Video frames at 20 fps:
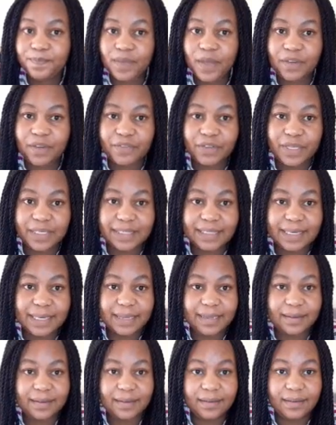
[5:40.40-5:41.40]
I felt
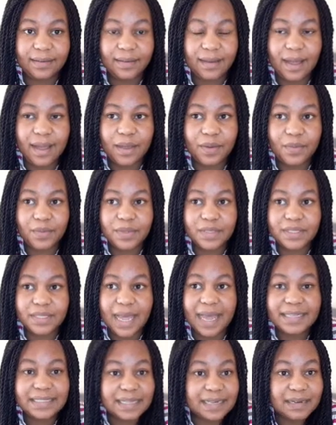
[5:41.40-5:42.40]
like
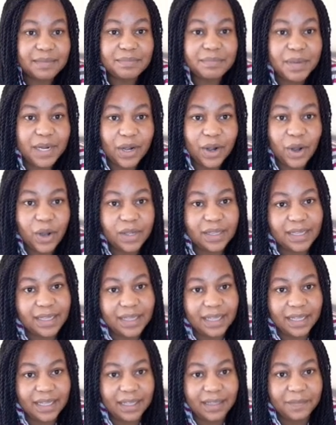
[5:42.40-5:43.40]
I didn't belong
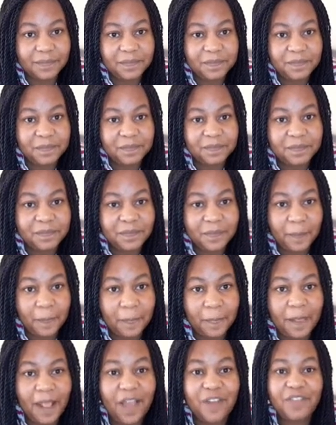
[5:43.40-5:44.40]
there.
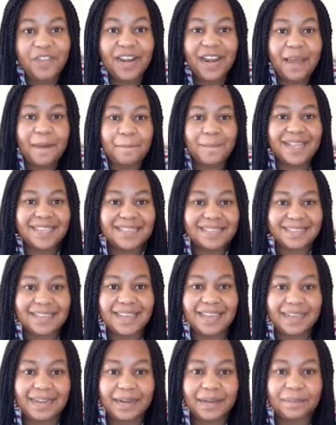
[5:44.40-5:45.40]
I felt like
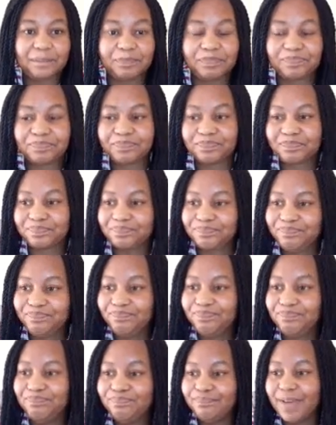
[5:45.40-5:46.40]
Banzeri,
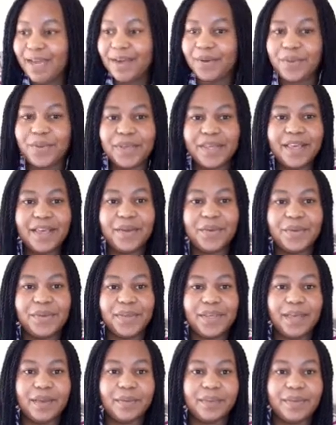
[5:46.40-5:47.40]
but
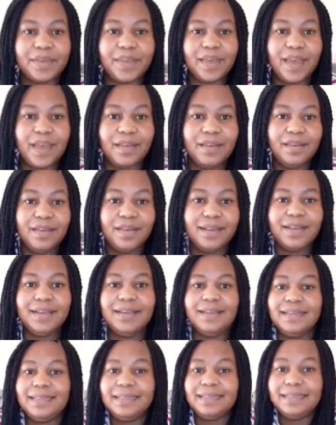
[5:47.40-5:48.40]
okay.
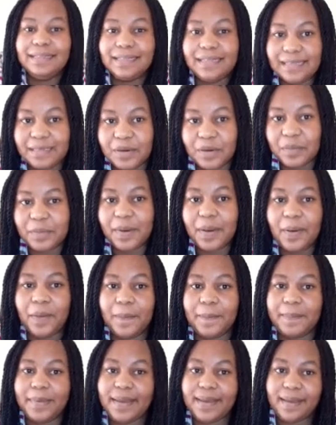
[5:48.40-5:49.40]
Rekopa
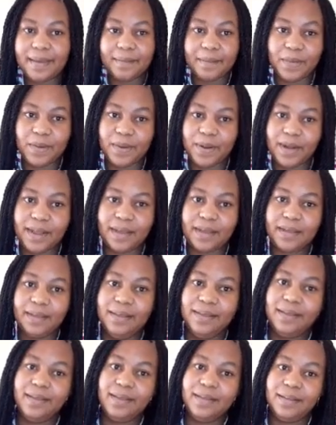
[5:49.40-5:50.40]
go beya mona.
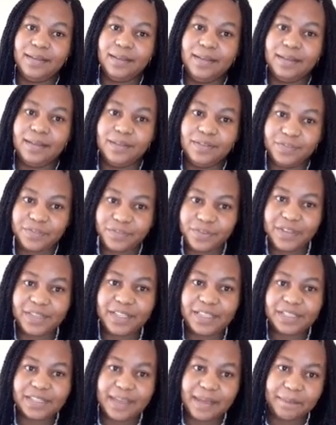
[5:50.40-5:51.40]
For the
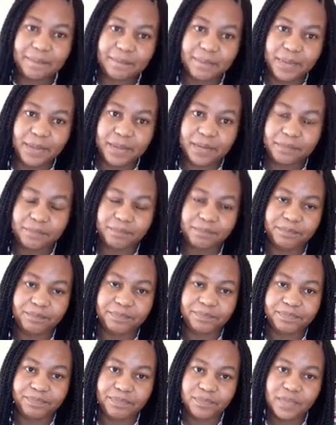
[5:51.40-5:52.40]
time being,
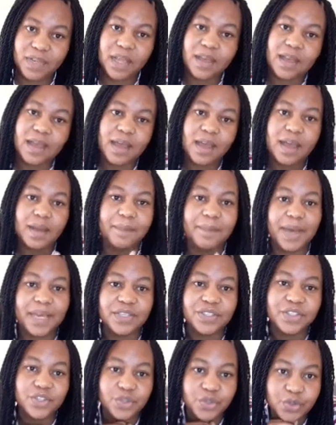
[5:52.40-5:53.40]

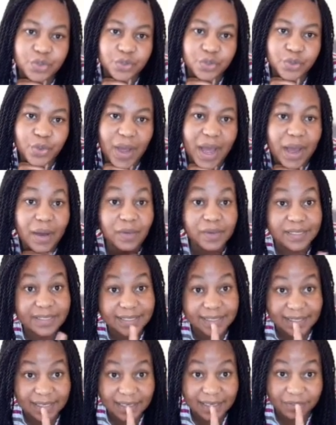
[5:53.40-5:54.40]
mind you, I was
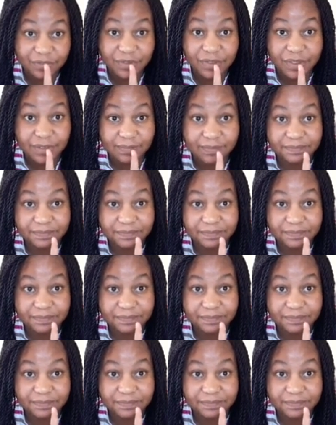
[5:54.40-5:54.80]
loved.